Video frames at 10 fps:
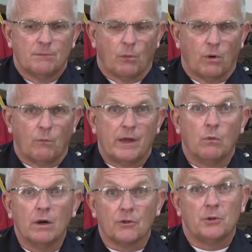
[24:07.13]
But what we
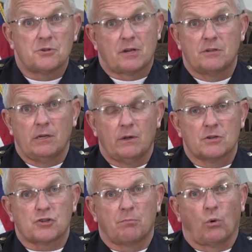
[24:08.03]
will do is continue
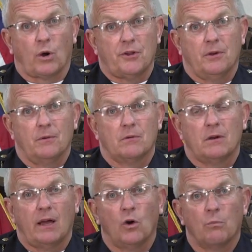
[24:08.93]
to support you.
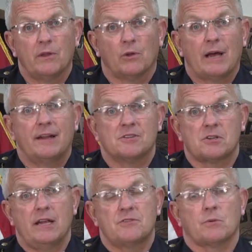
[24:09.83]
I hope that you'll not
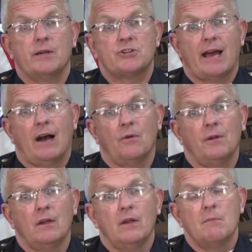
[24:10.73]
hesitate to reach out.